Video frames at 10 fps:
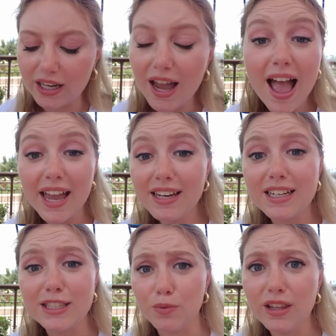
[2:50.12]
and
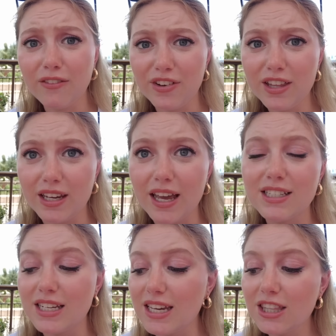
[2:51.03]
it's really filling. And
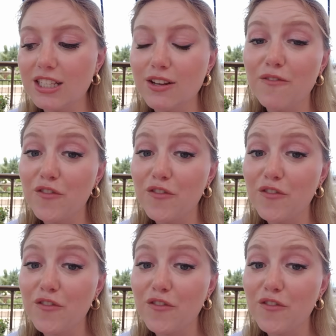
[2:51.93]
to get this